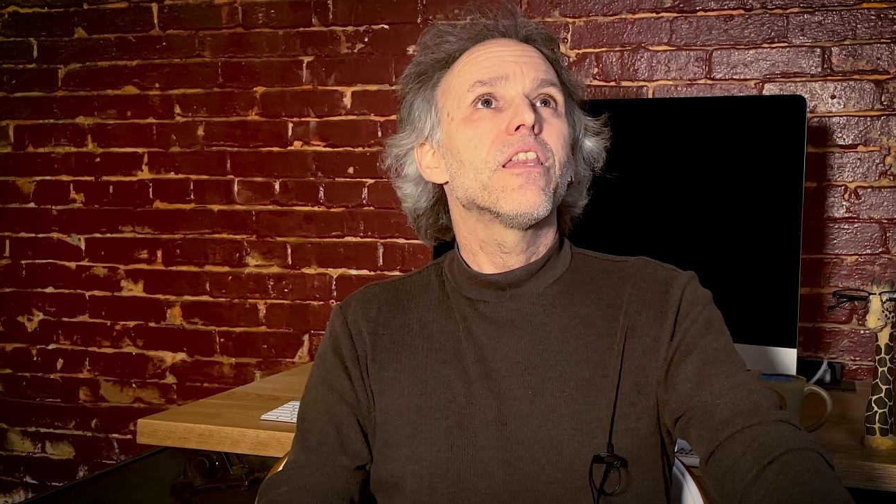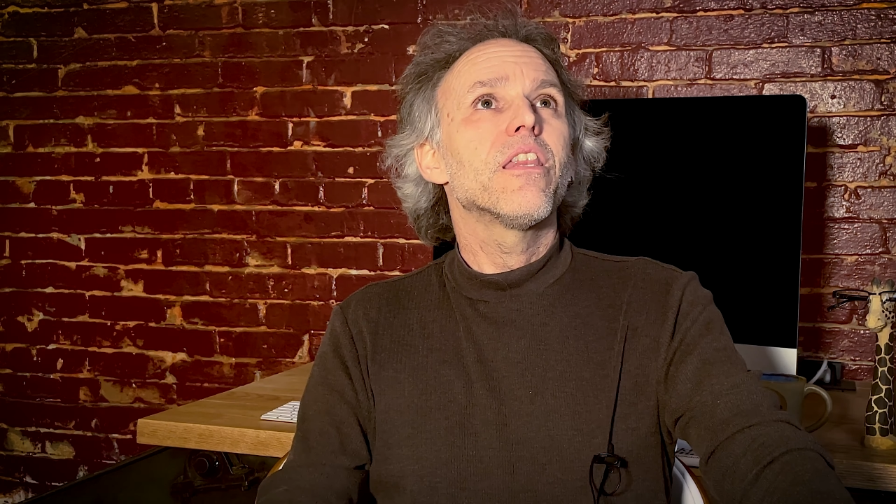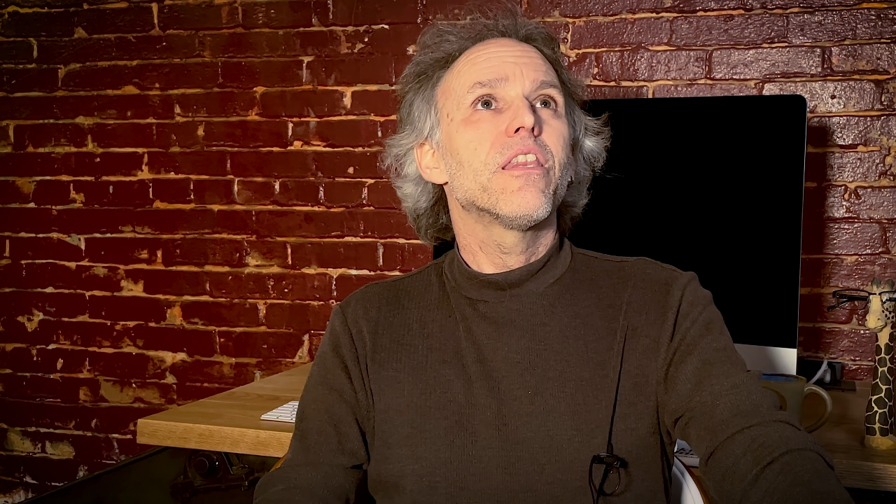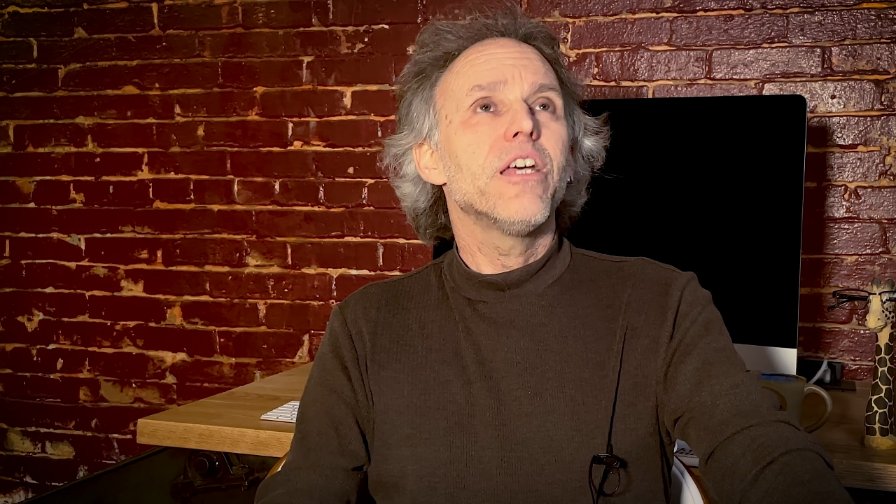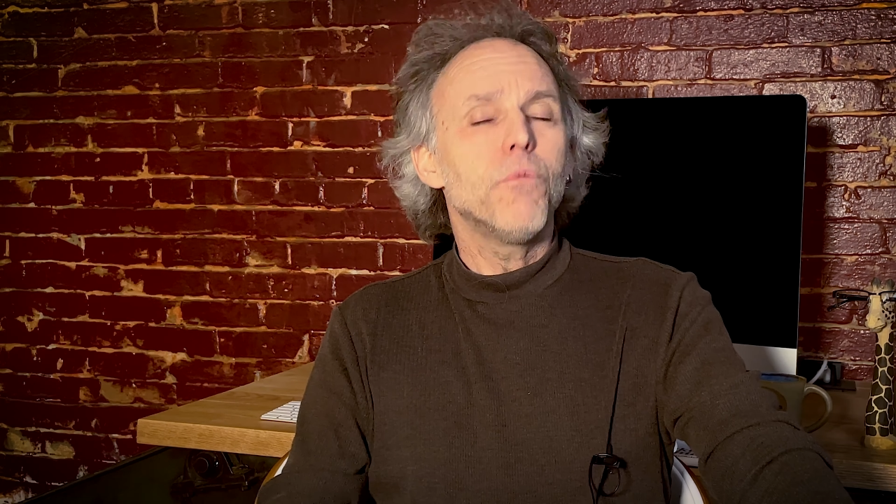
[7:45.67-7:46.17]

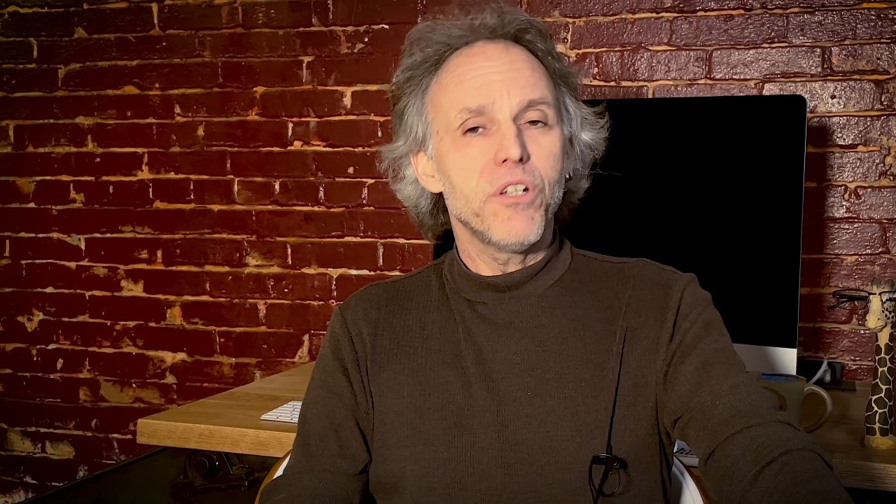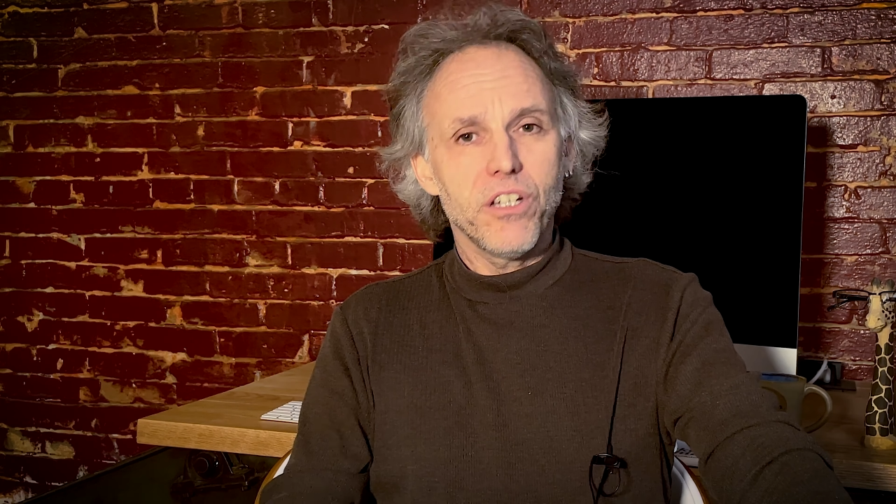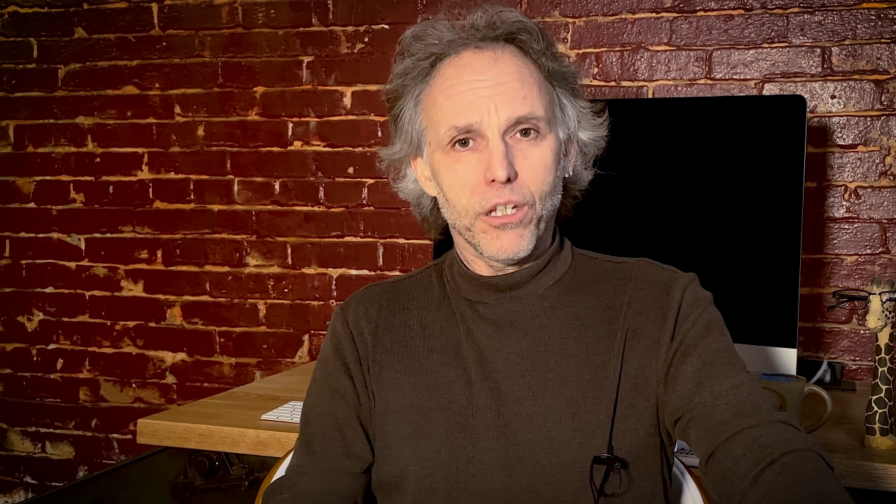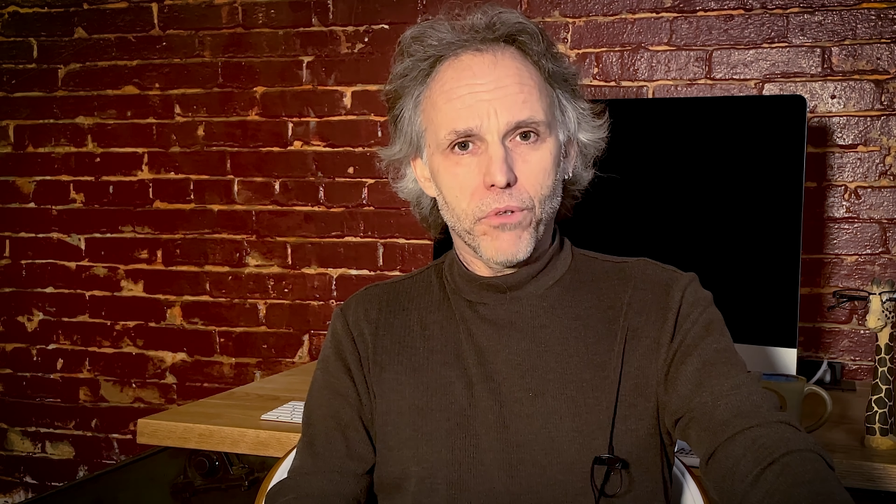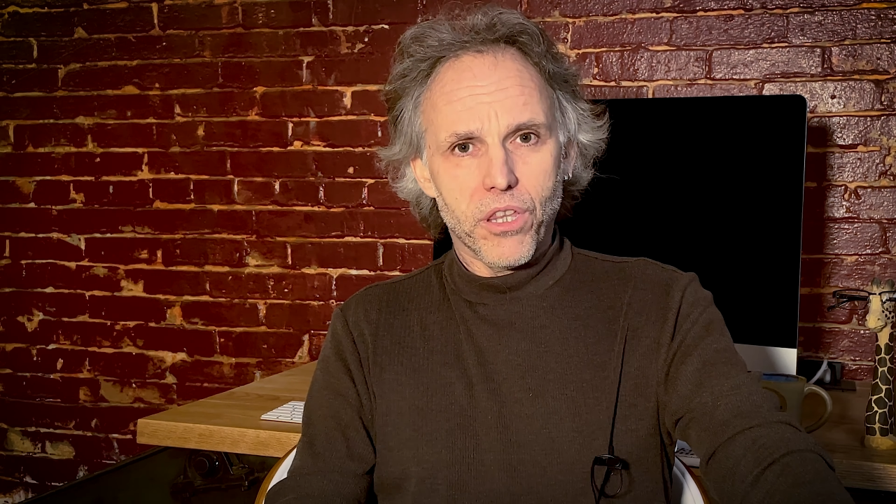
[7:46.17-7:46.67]
then we're
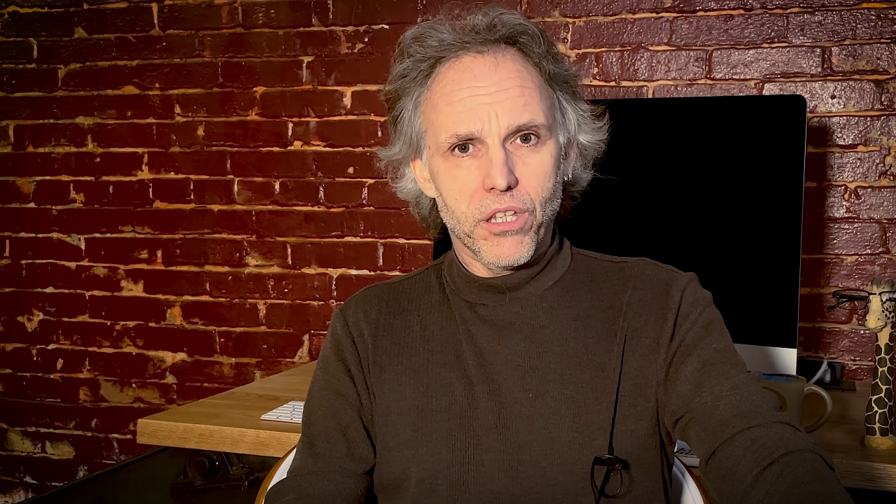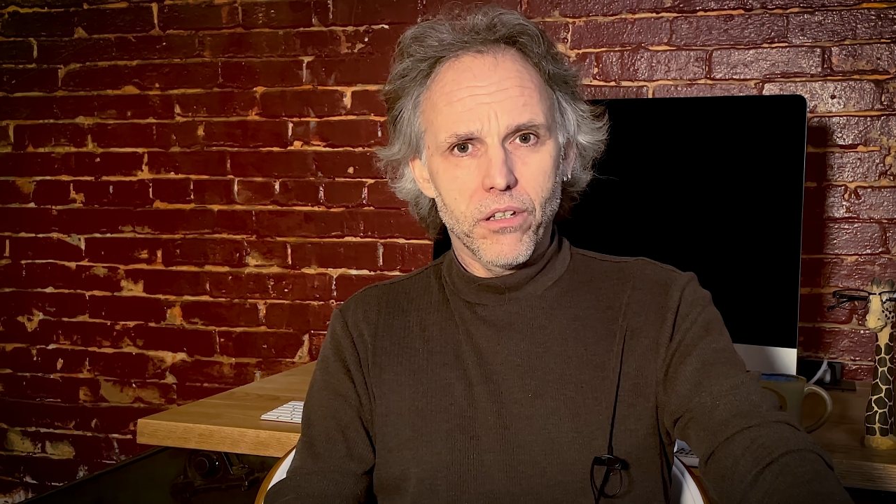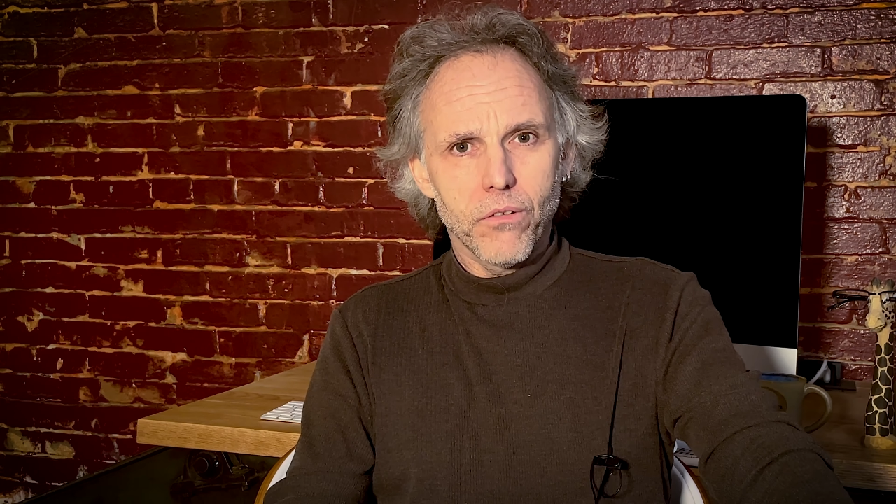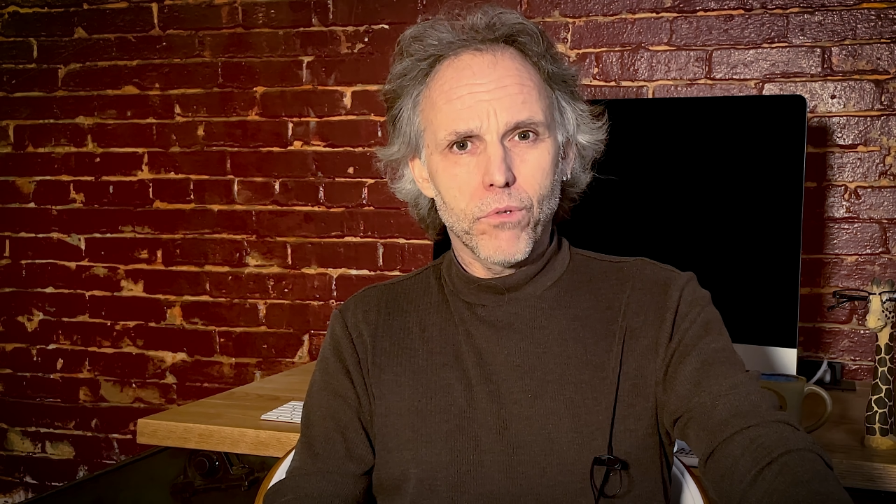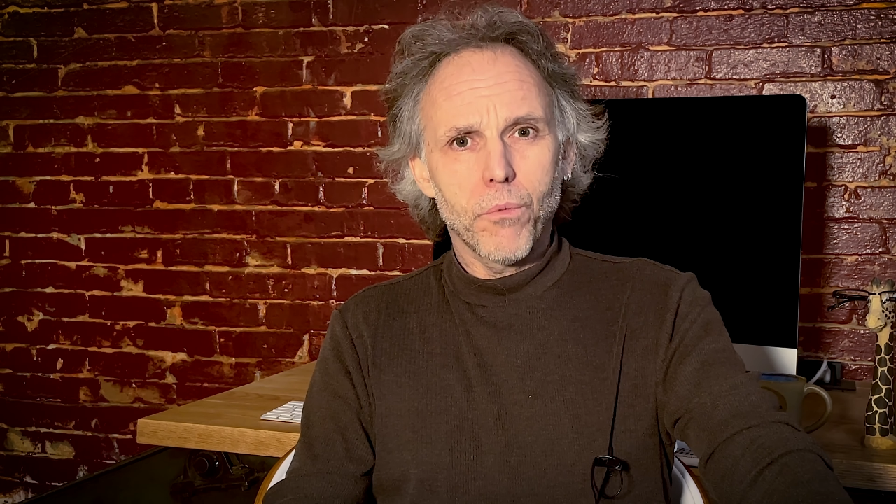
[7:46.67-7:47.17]
dealing with
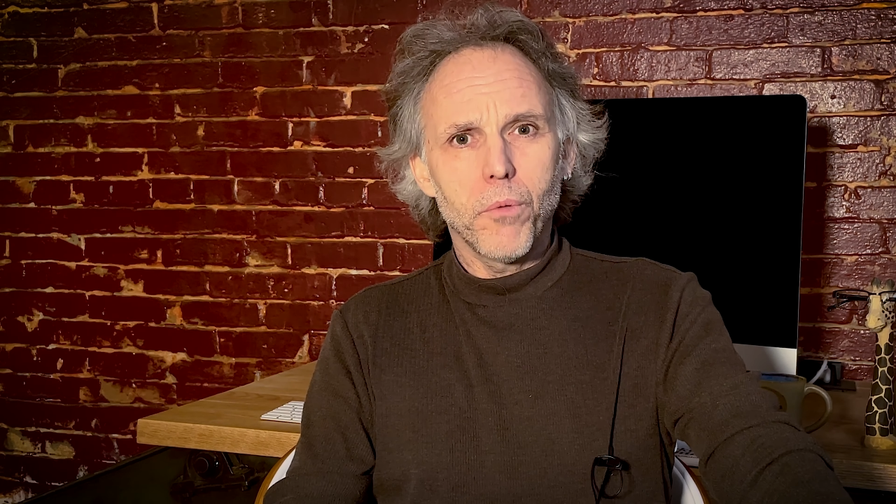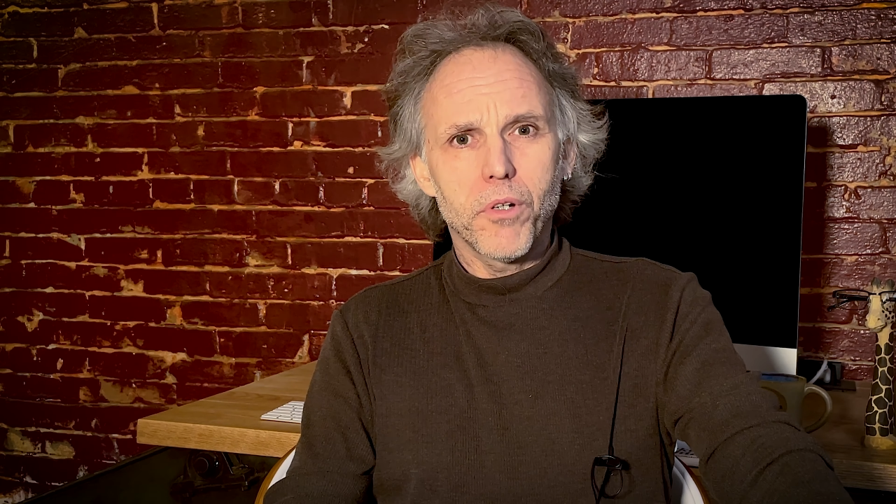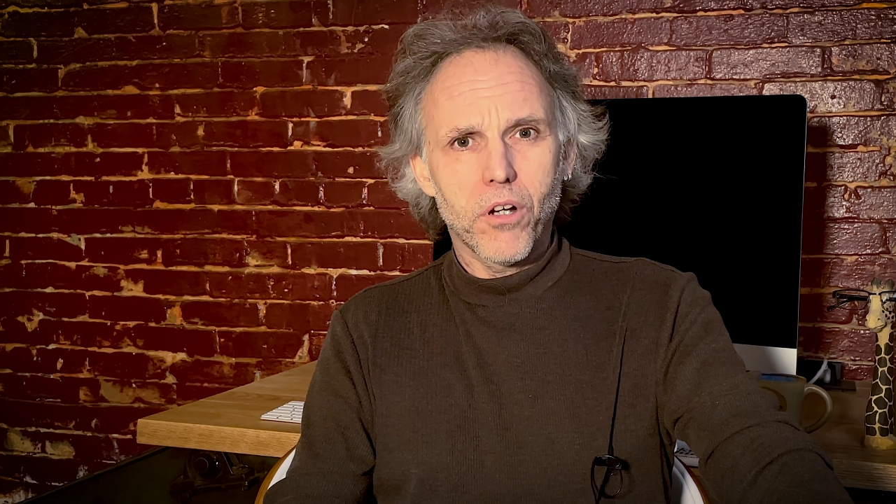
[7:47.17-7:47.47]
what we would